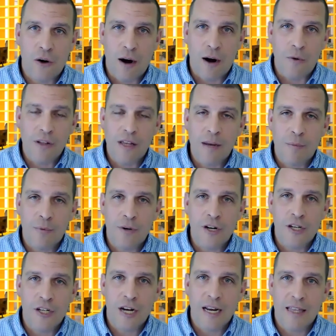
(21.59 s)
I really
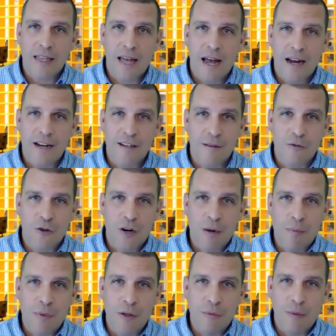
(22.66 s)
appreciate that as I'm trying to
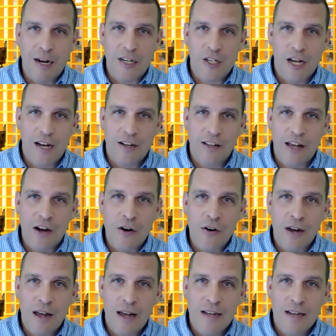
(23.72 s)
build my channel out.